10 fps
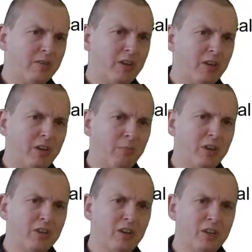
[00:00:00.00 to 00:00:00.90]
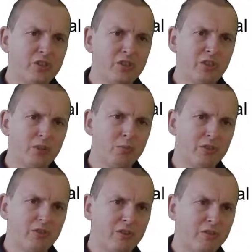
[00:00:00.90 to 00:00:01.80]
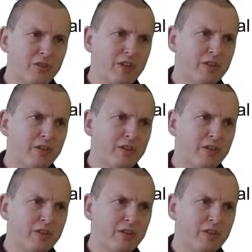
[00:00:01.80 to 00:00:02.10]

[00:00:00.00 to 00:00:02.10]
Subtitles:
I mean, you can build a large circuit with such phase